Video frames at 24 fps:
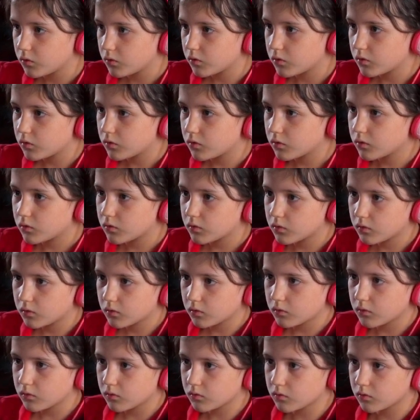
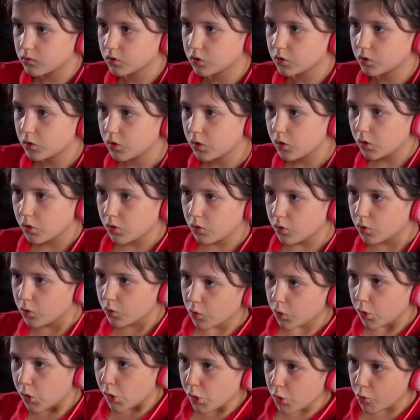
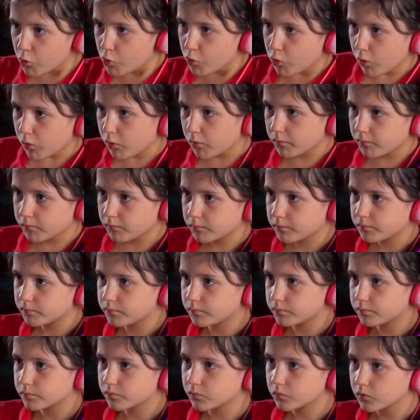
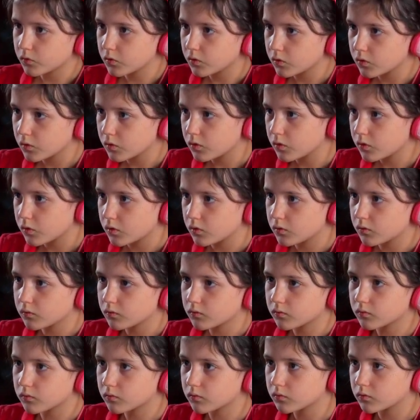
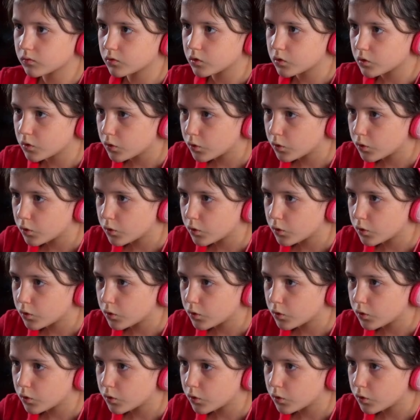Nothing is said.